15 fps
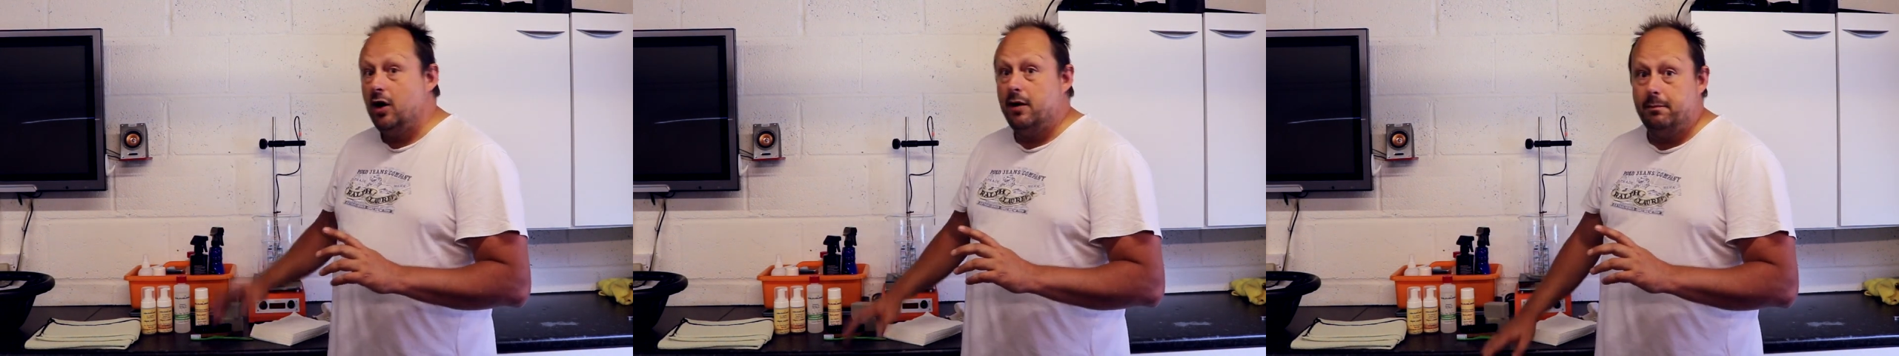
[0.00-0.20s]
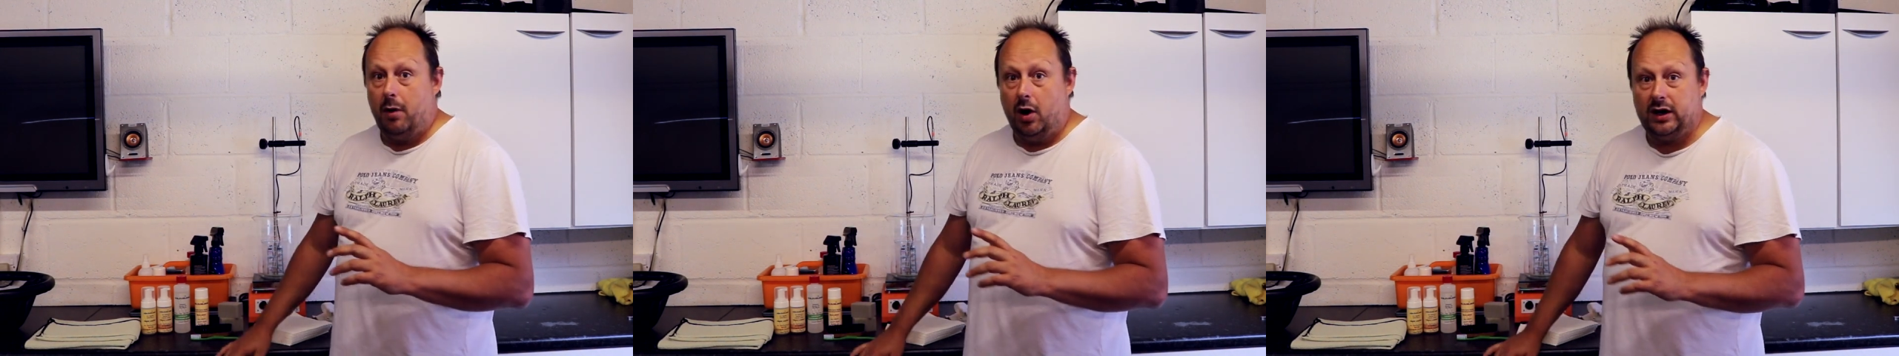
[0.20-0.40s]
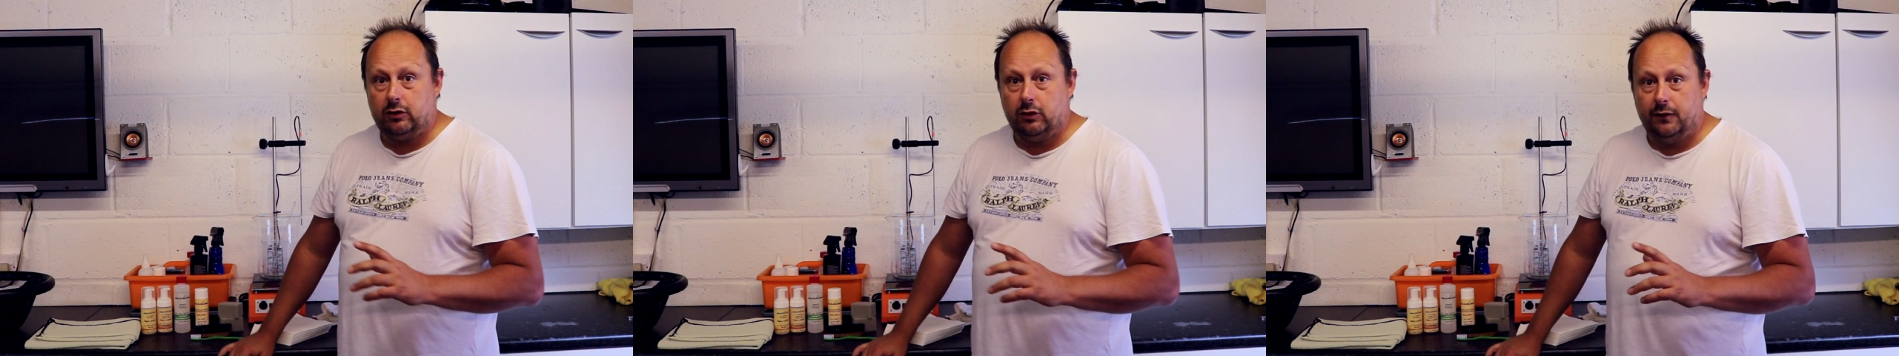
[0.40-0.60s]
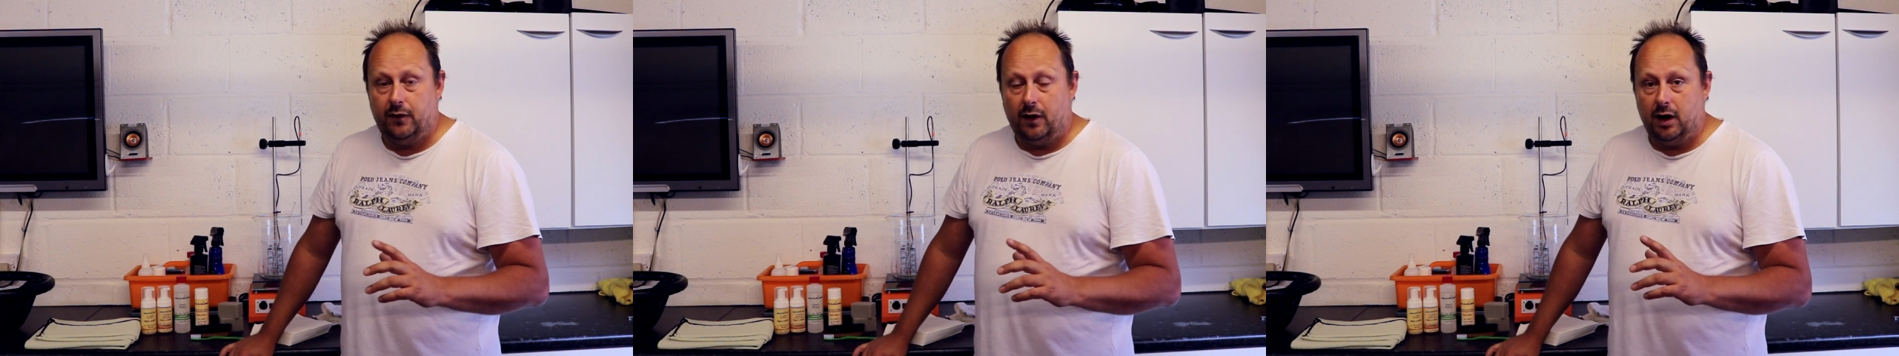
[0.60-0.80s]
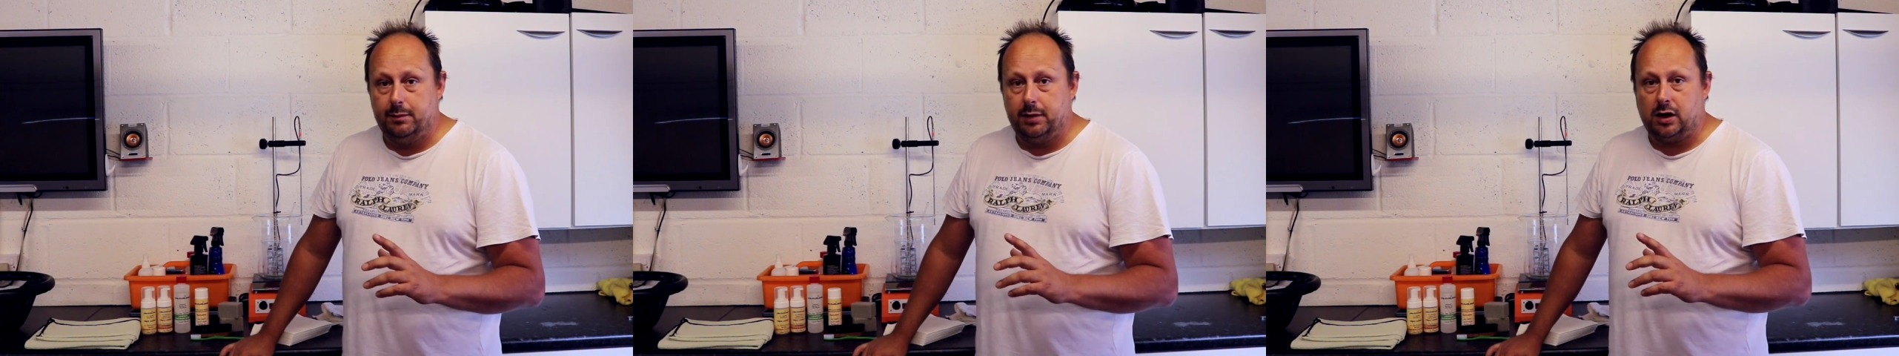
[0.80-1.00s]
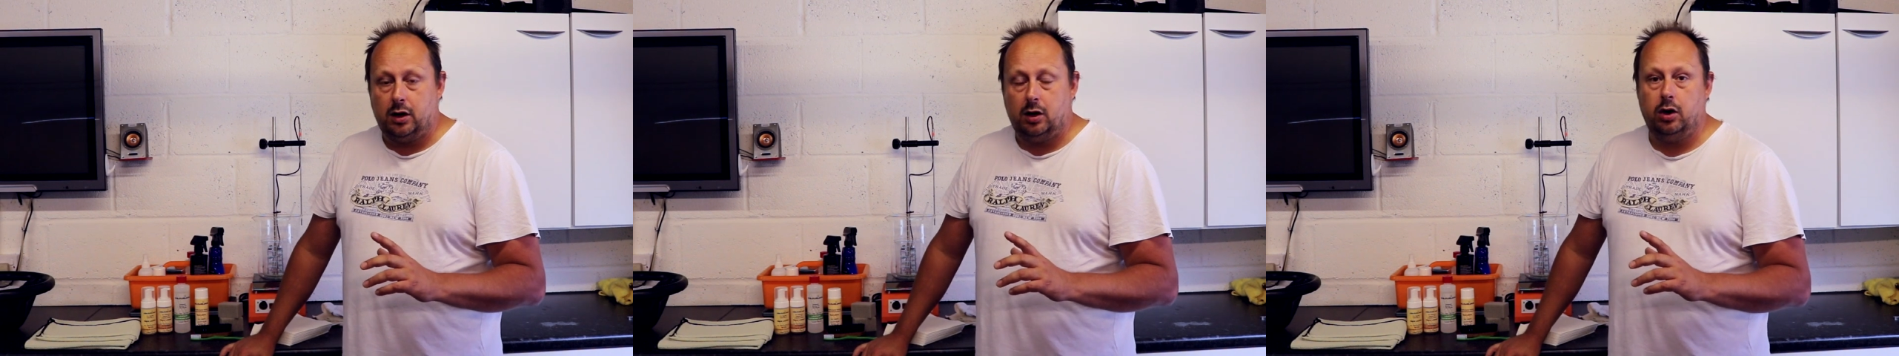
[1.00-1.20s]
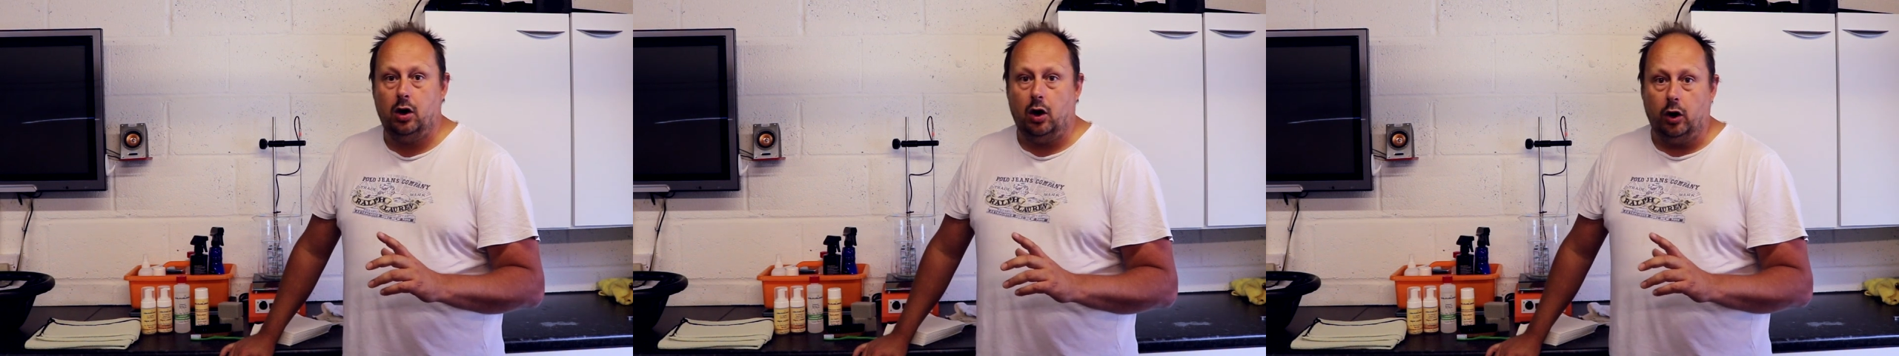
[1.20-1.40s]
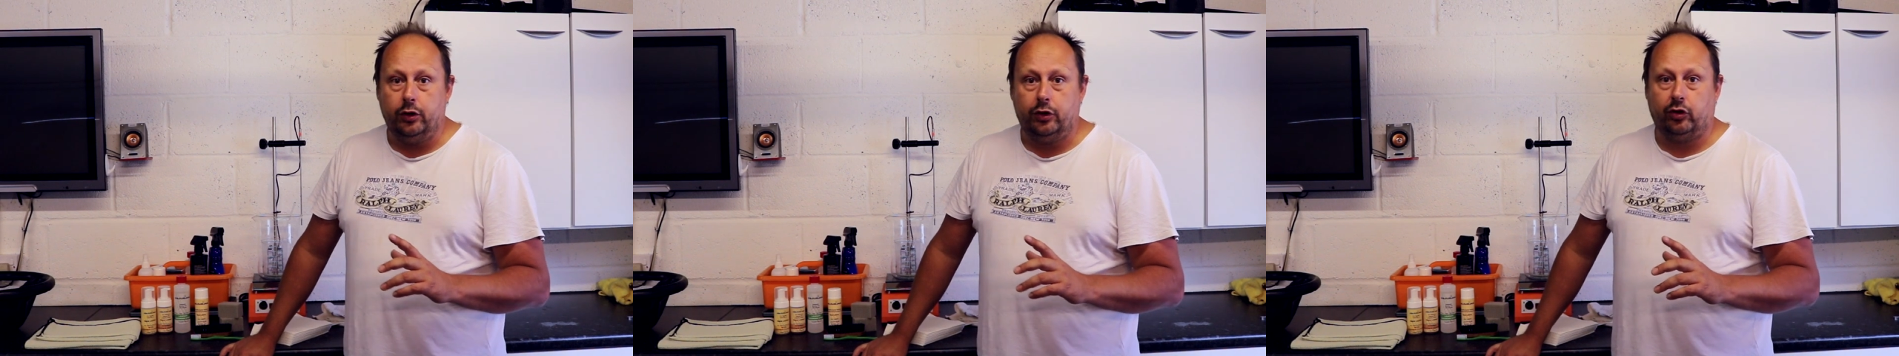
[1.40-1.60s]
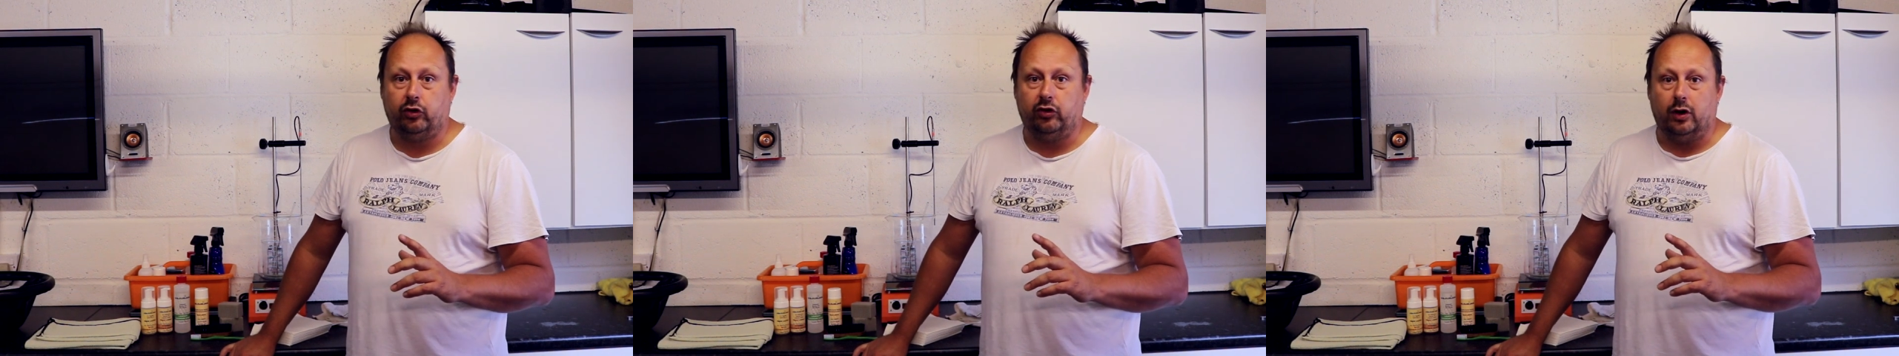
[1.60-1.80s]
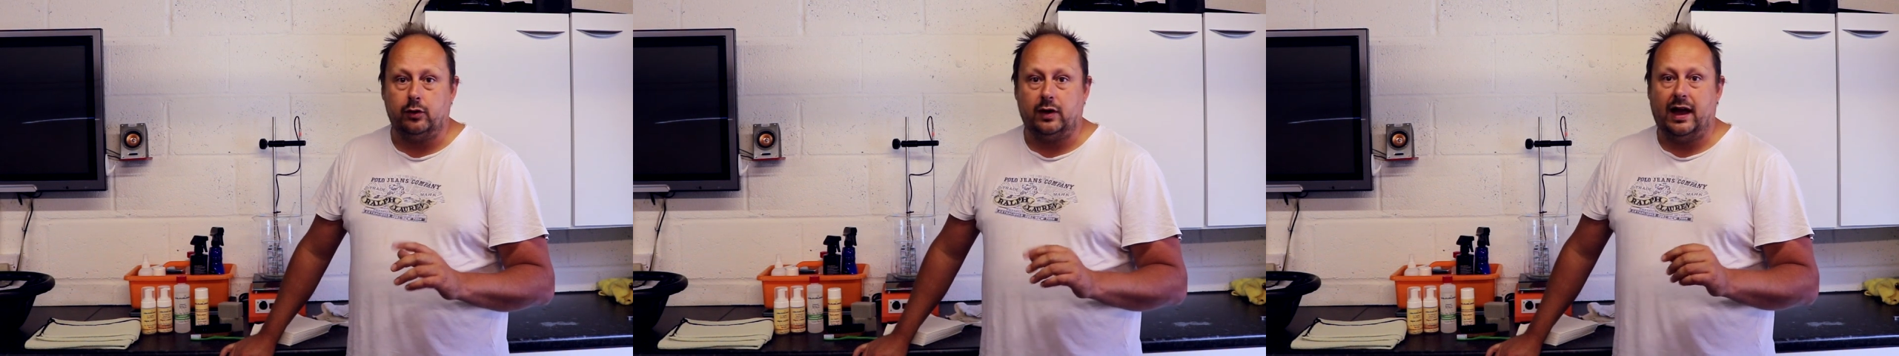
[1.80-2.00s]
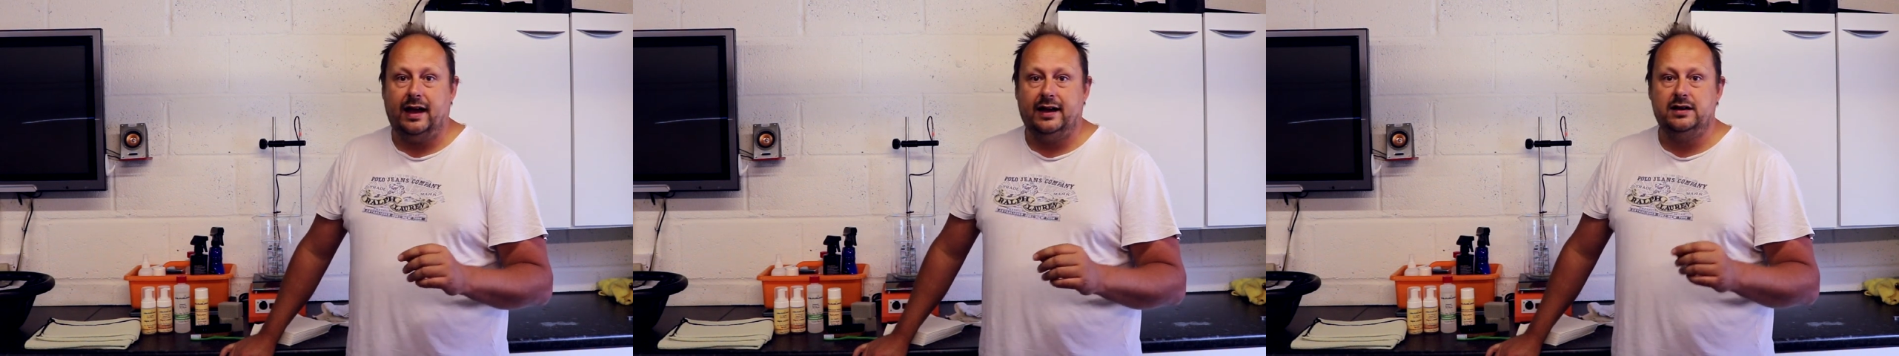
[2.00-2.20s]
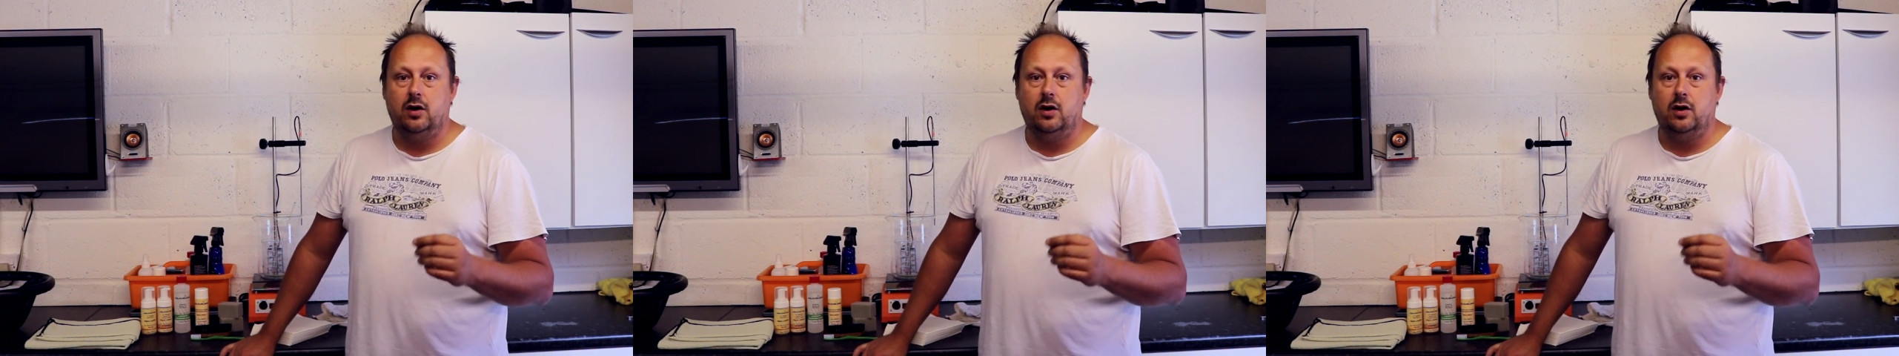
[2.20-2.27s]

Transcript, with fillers: microfiber cloths, okay,